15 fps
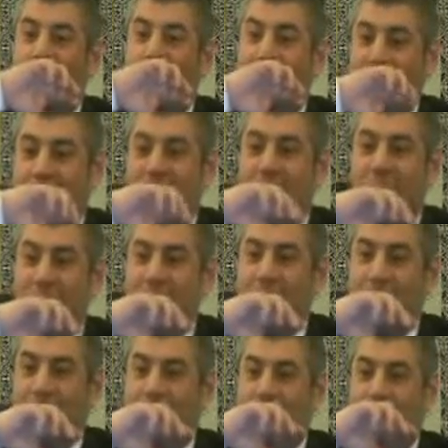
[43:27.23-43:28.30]
You understand what's
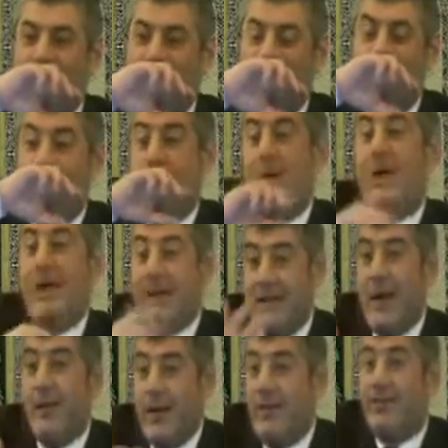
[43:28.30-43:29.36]
going on? But right
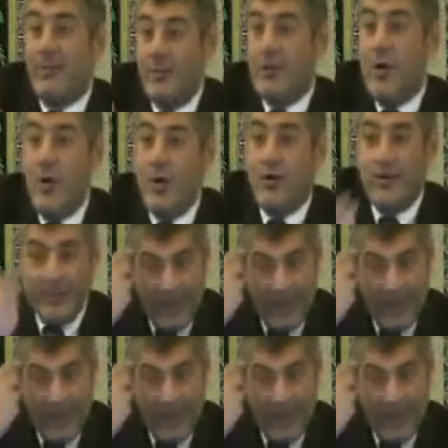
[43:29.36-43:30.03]
now he has to talk,